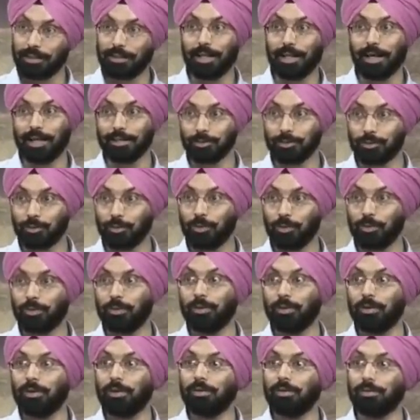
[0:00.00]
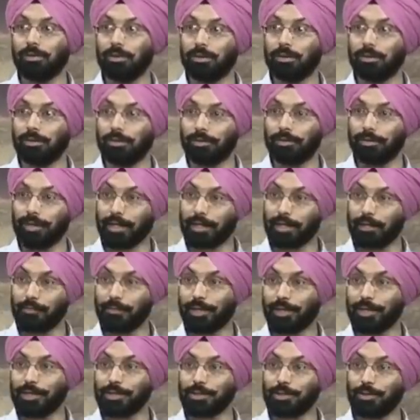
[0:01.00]
It has to, the
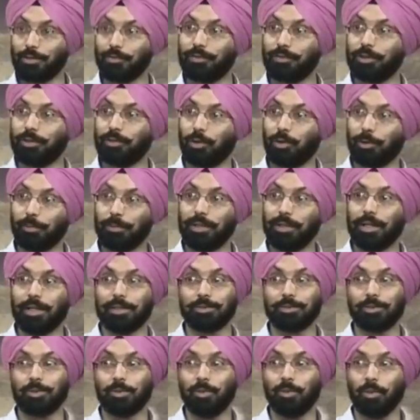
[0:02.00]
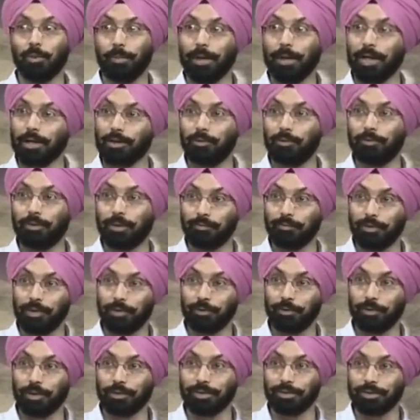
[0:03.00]
rectification of the anomaly has to go back to
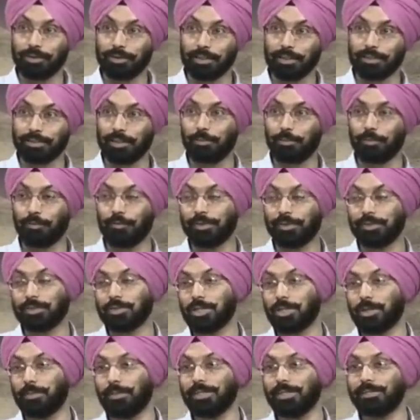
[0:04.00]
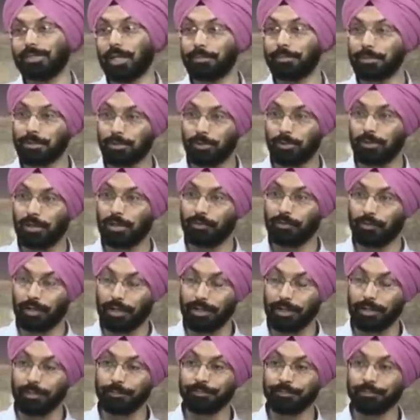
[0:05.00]
1/1/2006, and Professor Sharma is absolutely
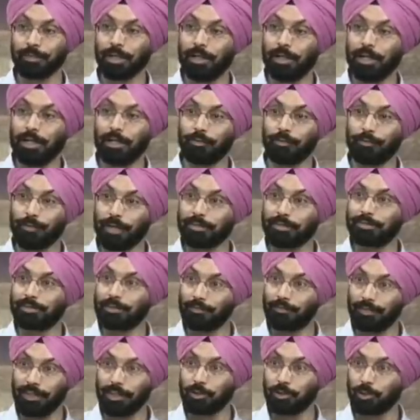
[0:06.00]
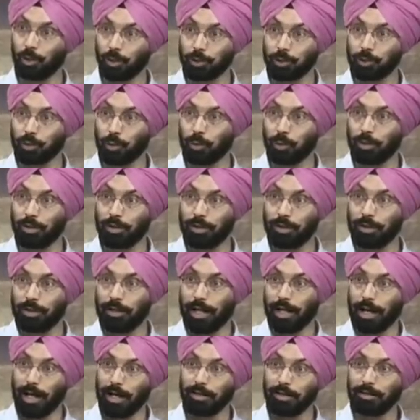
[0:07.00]
right. It affects civilians also,
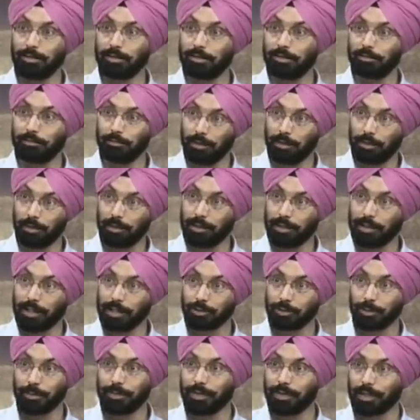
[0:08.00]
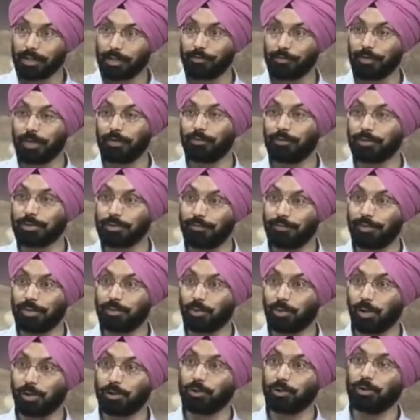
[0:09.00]
and it has to be rectified for
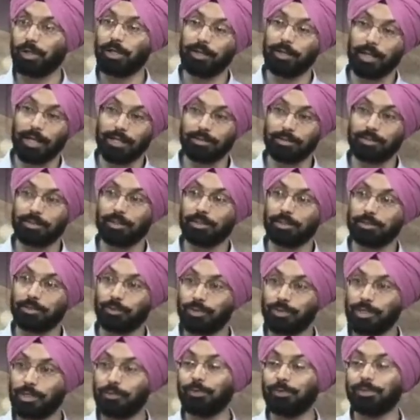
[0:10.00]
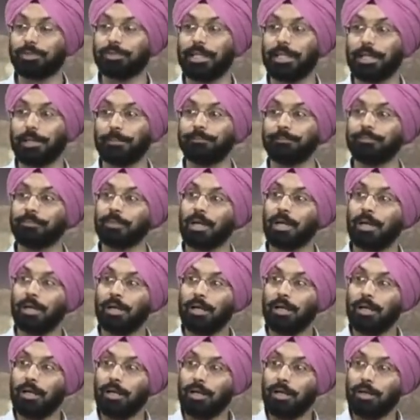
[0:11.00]
civilians also. As General Surjit was saying,
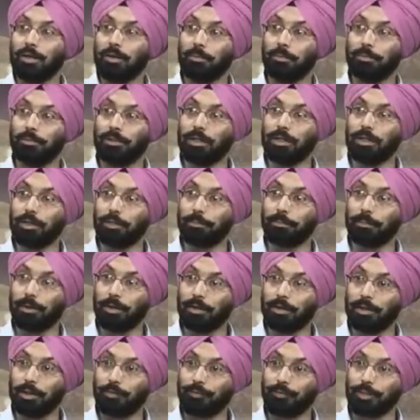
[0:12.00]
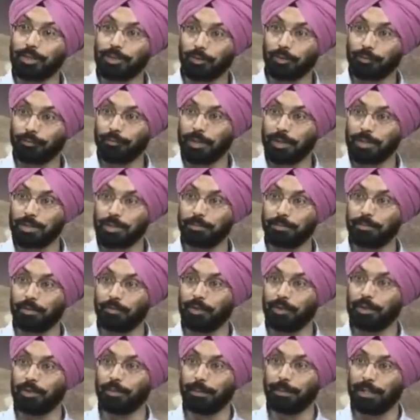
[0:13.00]
the difference of pension
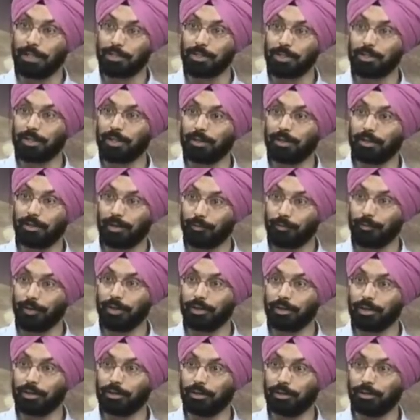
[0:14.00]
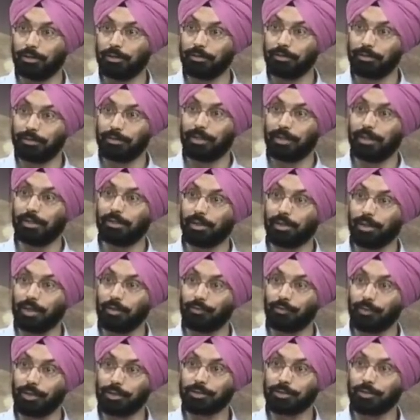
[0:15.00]
between a major and a lieutenant colonel till
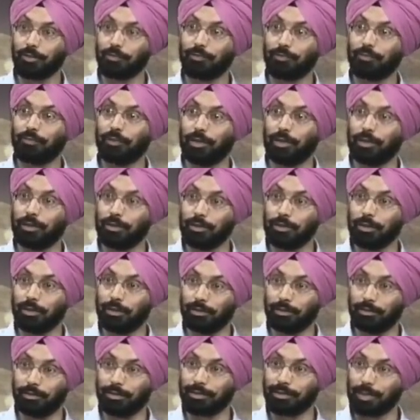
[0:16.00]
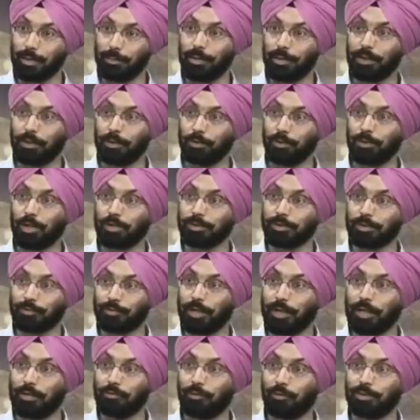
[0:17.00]
31st of December
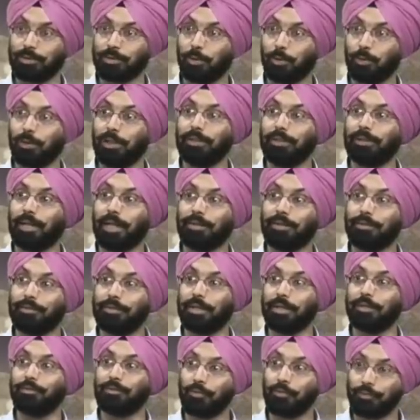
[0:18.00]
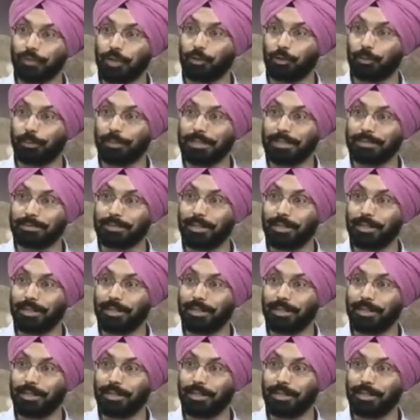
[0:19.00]
2005 was only 950 rupees.